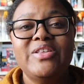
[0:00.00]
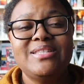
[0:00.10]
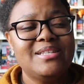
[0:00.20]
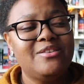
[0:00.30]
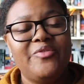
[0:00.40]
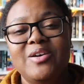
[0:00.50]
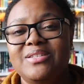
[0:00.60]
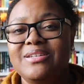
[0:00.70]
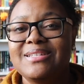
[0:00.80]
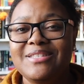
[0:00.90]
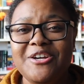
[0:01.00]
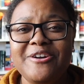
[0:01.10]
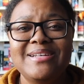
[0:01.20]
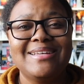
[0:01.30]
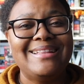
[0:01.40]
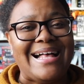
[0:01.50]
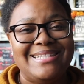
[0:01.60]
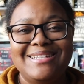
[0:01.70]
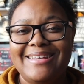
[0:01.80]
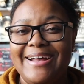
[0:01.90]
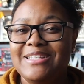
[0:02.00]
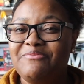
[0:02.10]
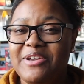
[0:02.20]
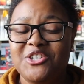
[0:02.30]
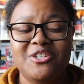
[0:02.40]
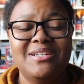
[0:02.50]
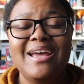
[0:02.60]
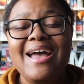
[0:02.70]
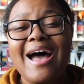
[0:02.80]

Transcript: This is the first in a series, classic science fiction.